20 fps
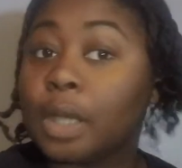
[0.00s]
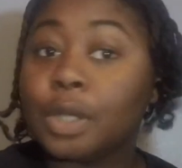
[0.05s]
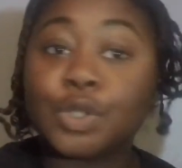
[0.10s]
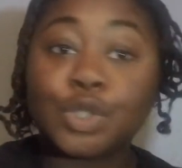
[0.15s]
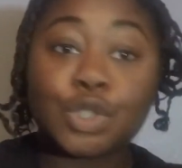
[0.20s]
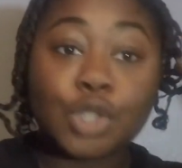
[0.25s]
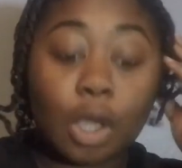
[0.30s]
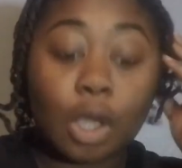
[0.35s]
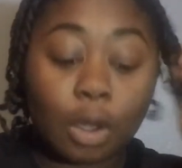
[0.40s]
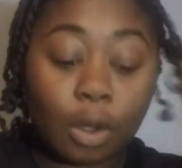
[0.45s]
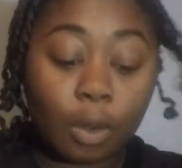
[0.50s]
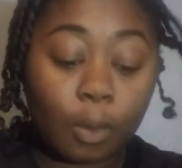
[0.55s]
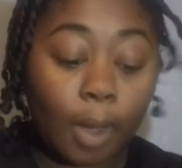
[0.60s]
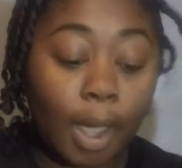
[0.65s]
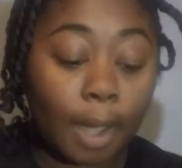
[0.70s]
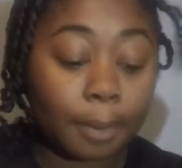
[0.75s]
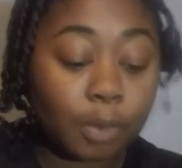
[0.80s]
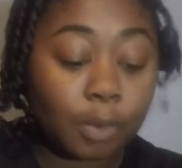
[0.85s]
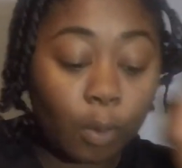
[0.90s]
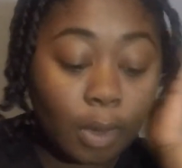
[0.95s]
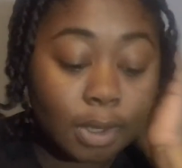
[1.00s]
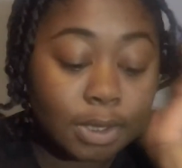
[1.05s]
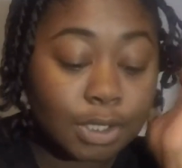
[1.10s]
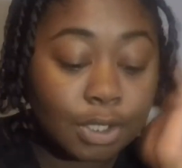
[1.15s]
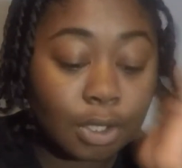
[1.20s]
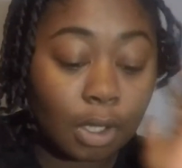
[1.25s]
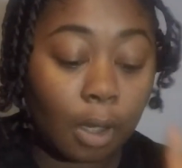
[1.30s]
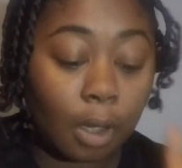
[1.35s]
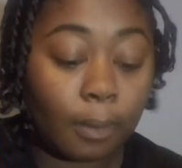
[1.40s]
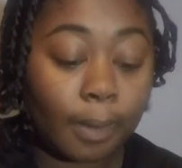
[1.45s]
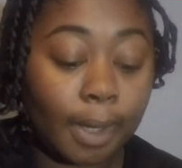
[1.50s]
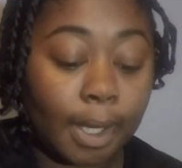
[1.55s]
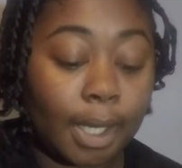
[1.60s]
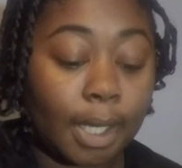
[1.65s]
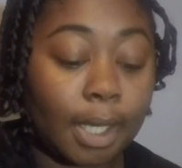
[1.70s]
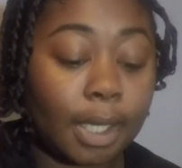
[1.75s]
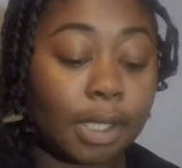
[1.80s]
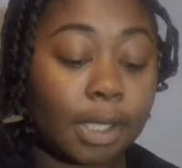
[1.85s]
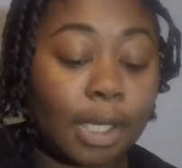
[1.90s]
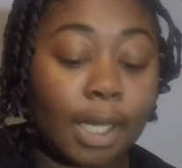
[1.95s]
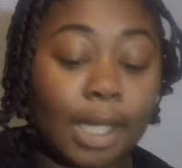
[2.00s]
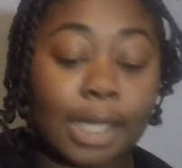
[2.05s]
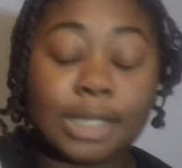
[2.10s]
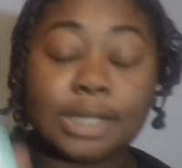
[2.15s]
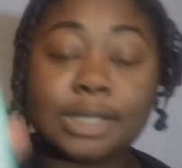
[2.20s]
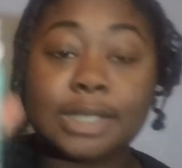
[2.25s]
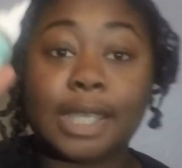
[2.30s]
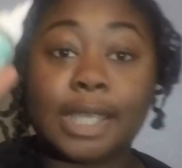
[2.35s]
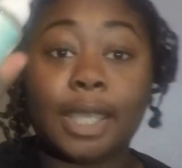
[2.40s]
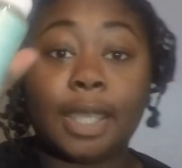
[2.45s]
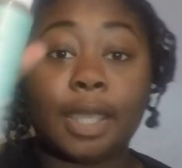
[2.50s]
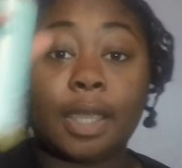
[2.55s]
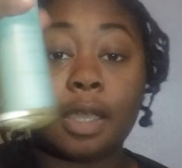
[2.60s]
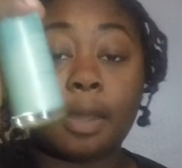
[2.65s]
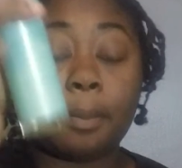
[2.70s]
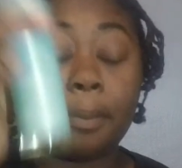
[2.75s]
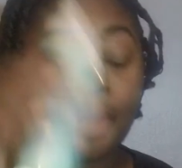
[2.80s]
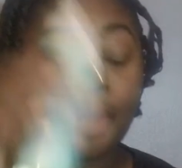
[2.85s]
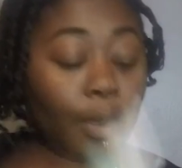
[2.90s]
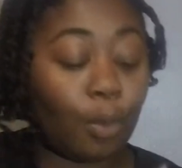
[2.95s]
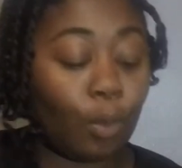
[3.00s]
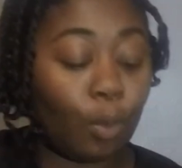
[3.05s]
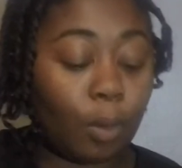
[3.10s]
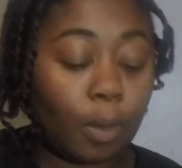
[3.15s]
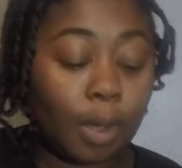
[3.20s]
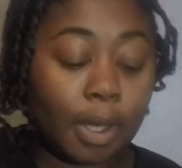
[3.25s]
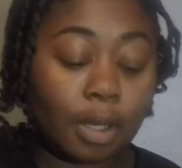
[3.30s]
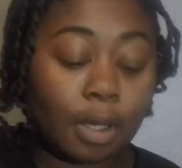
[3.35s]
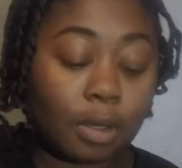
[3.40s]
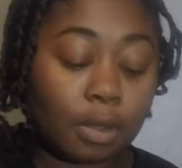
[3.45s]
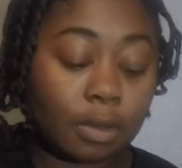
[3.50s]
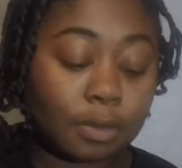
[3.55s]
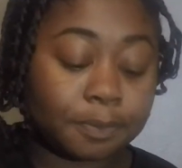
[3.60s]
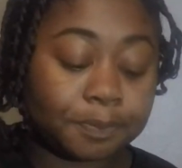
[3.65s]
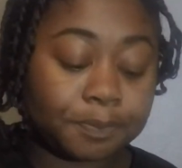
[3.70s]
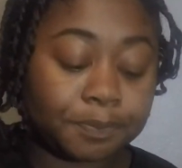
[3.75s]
So I'm going to go in and take my oil.